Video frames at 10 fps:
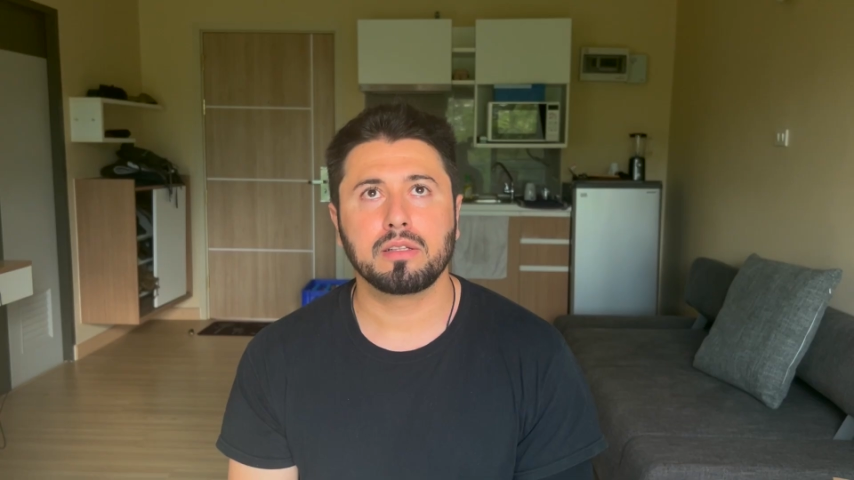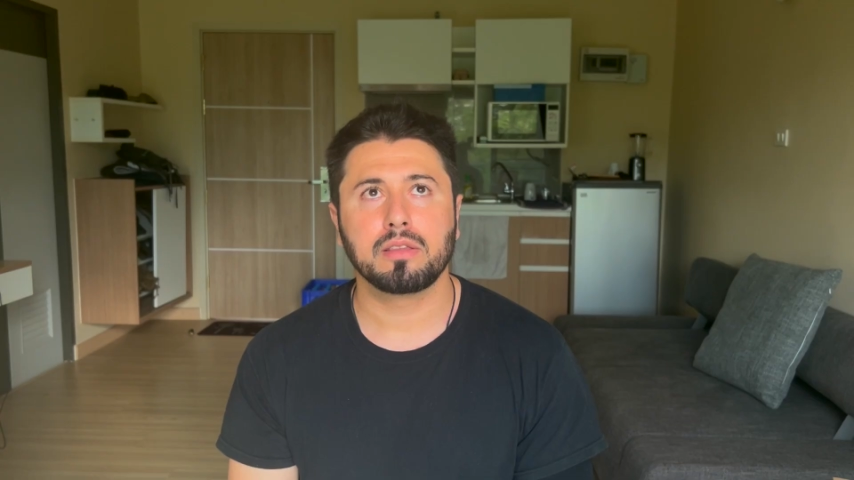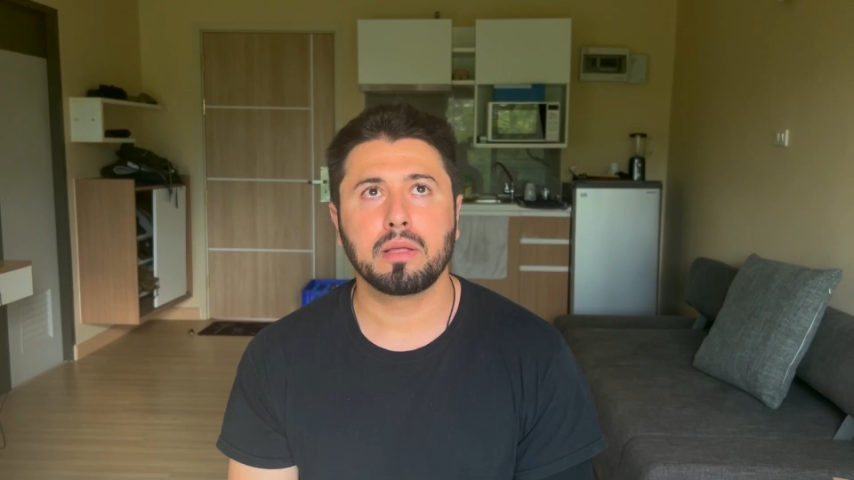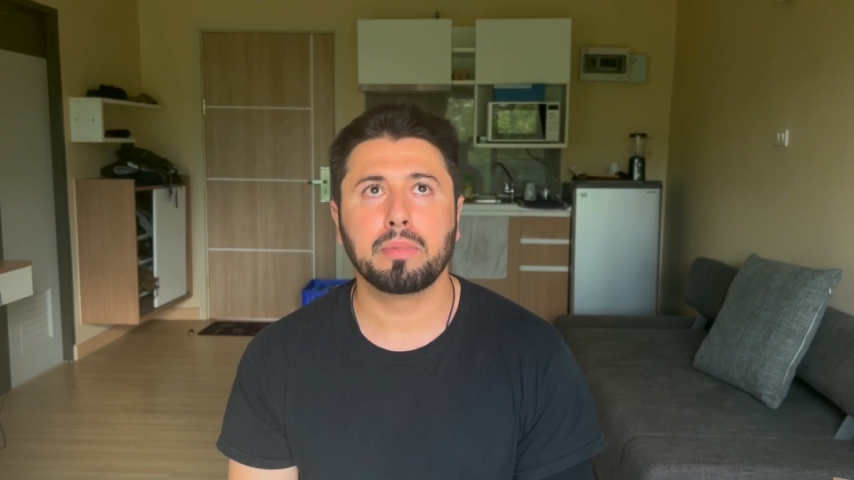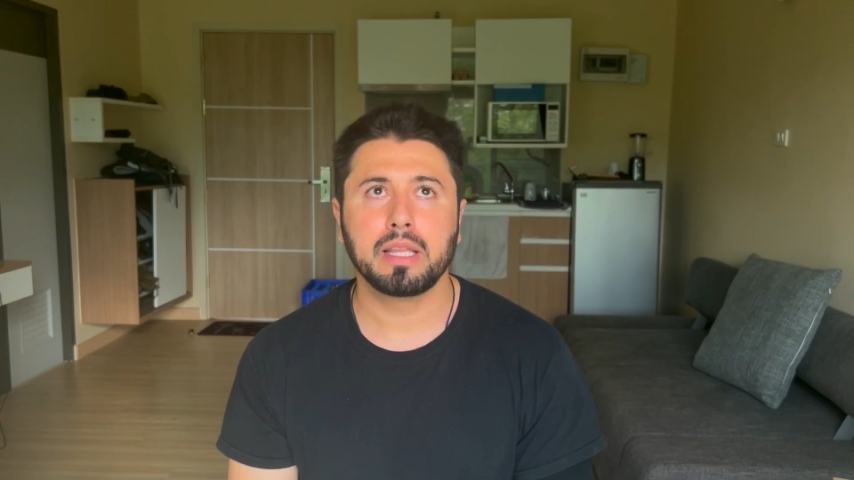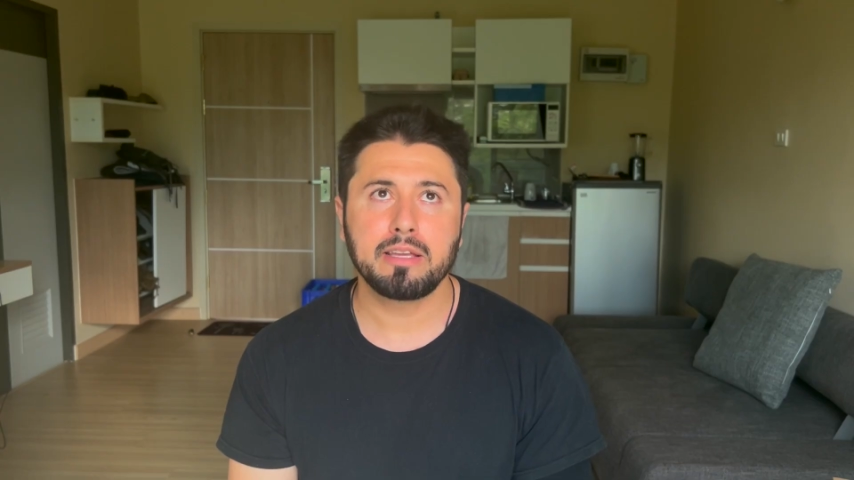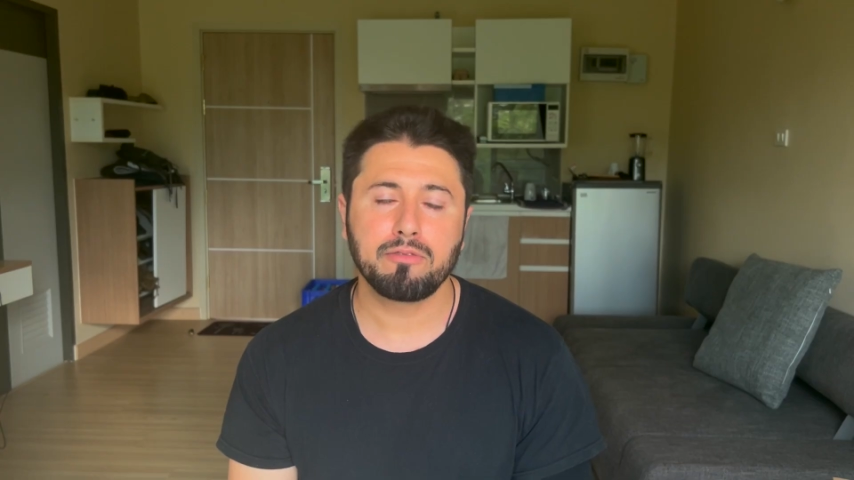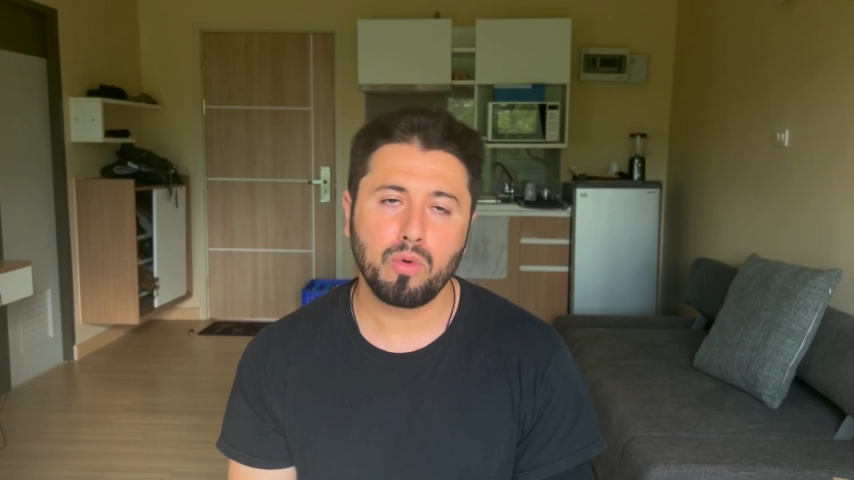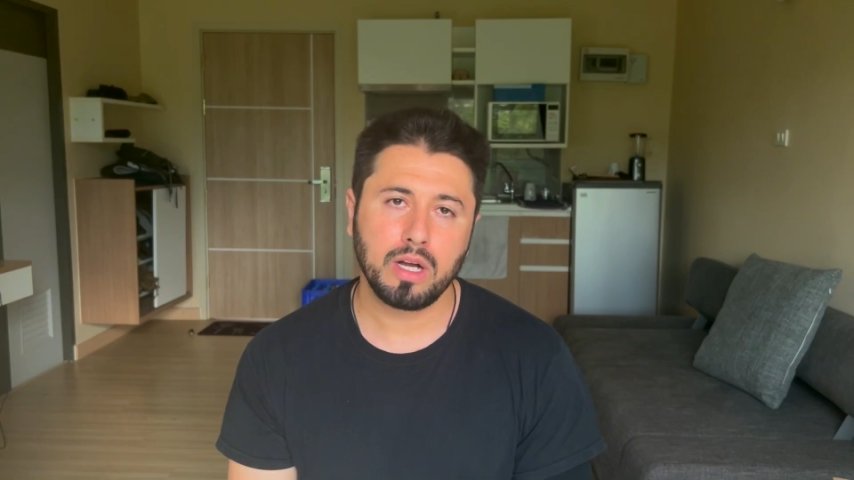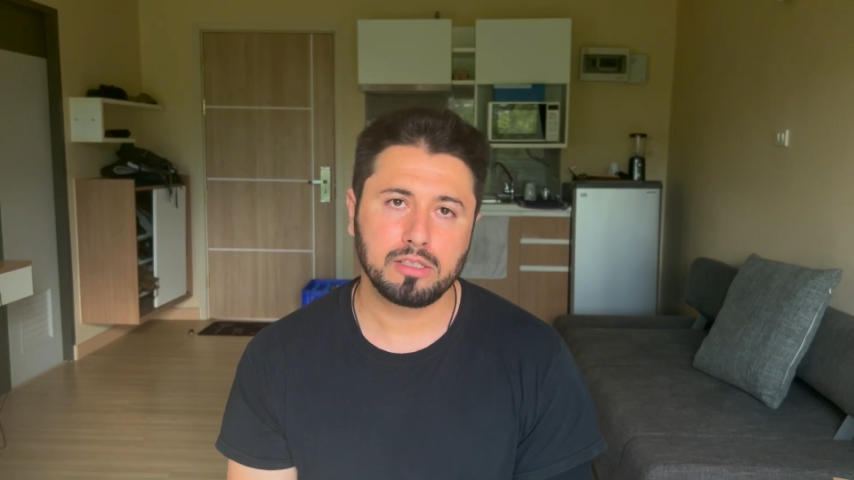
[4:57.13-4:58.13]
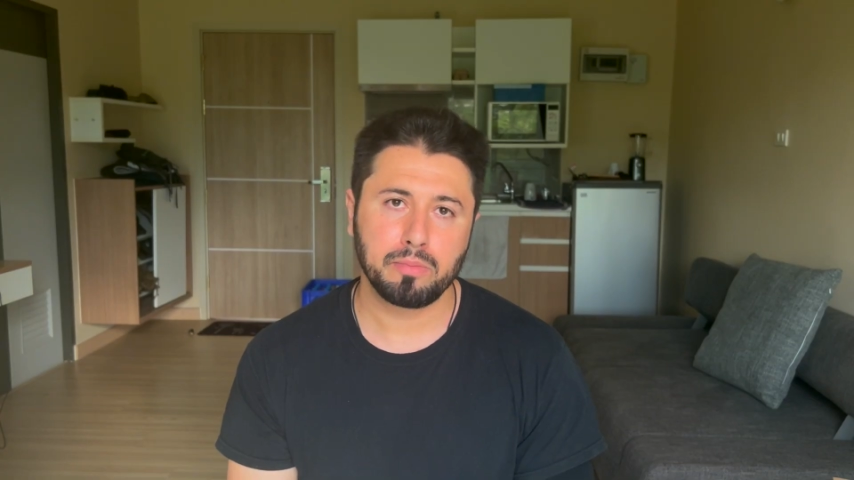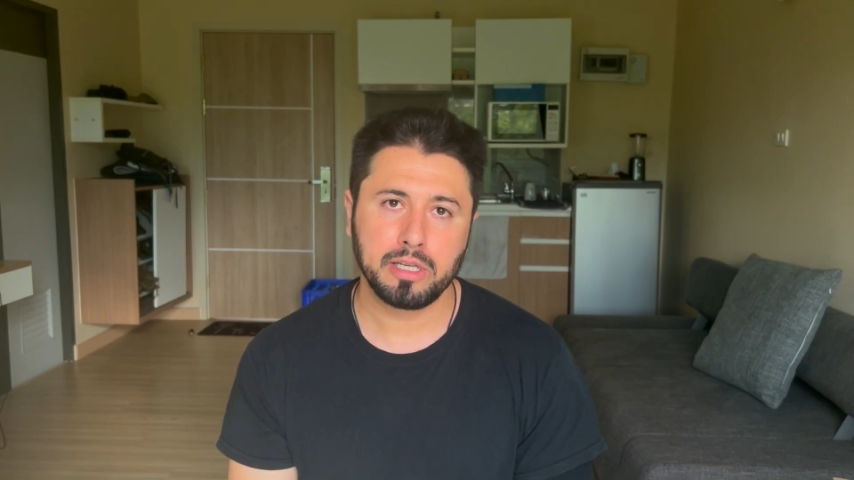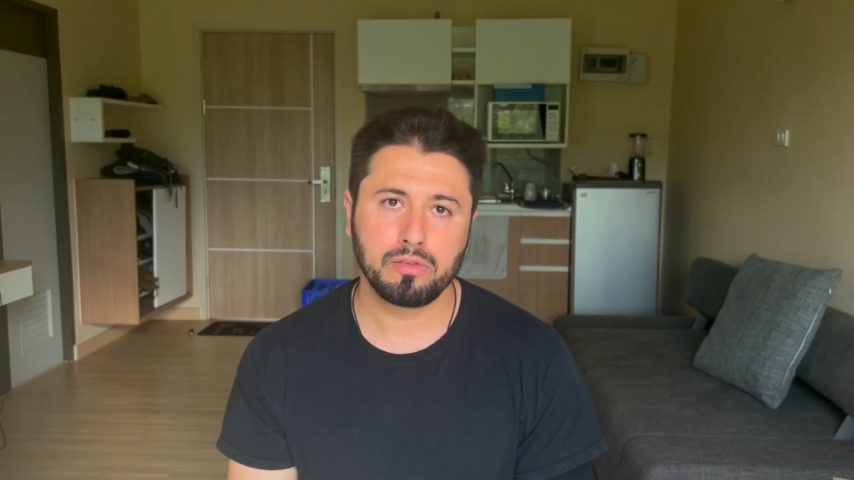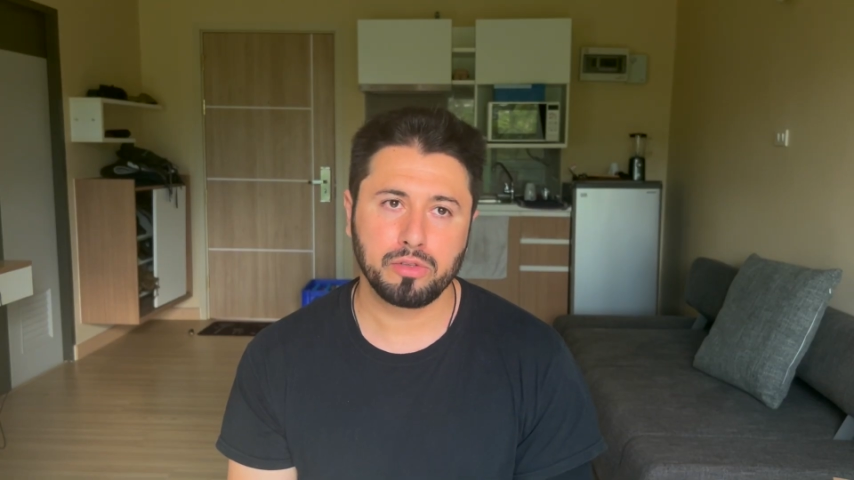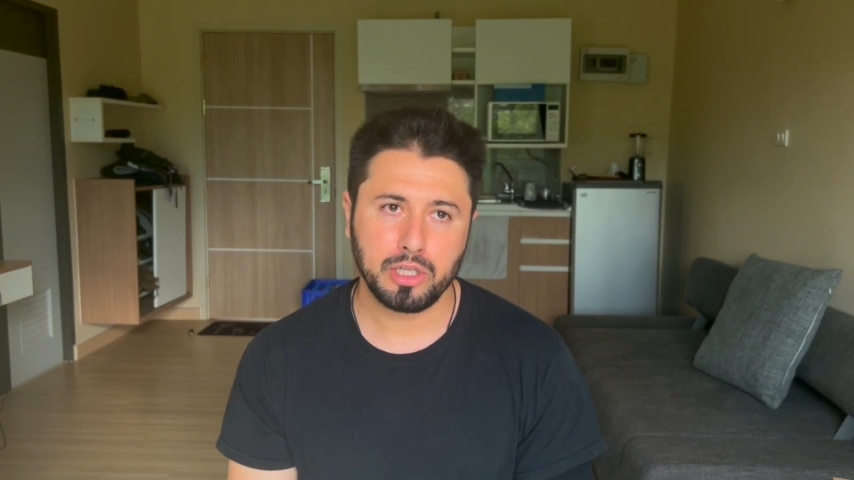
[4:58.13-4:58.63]
the belief was,
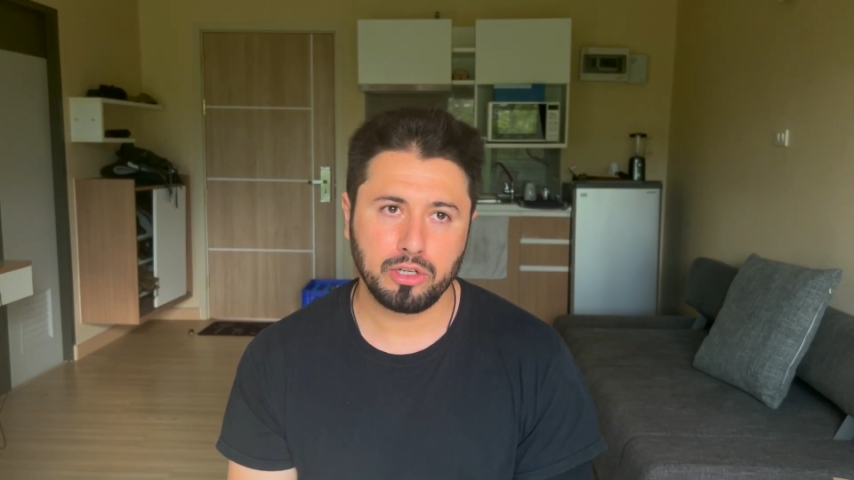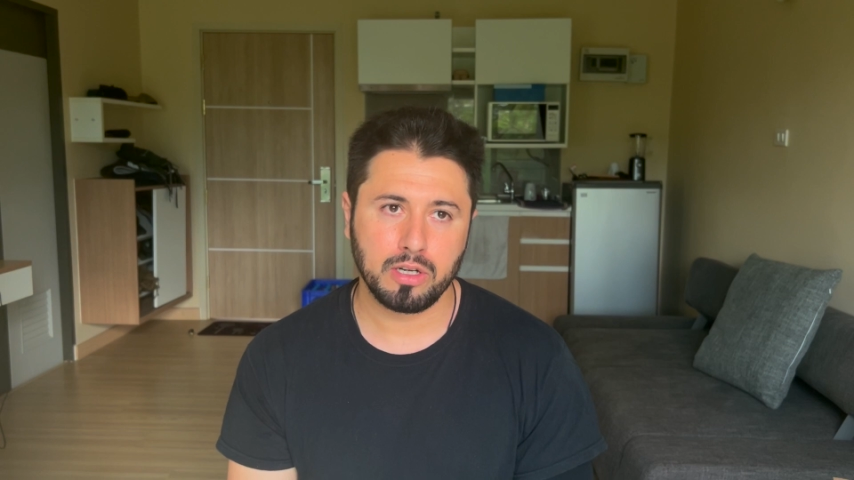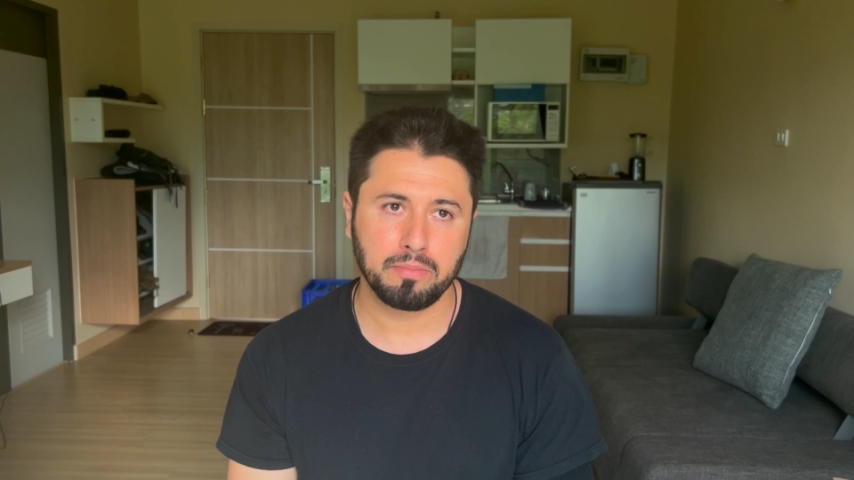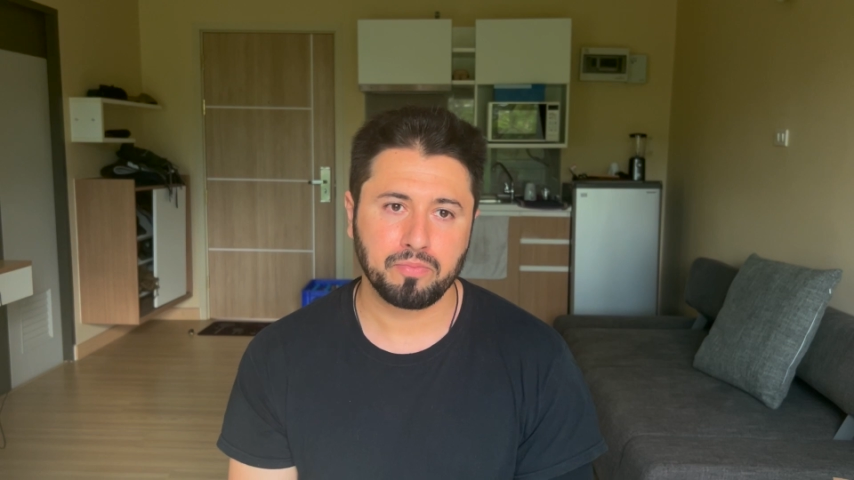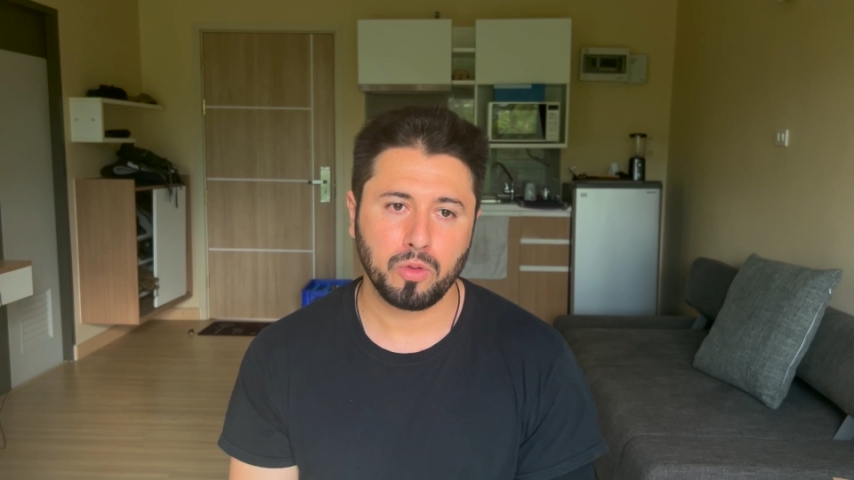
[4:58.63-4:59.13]
medieval Europe,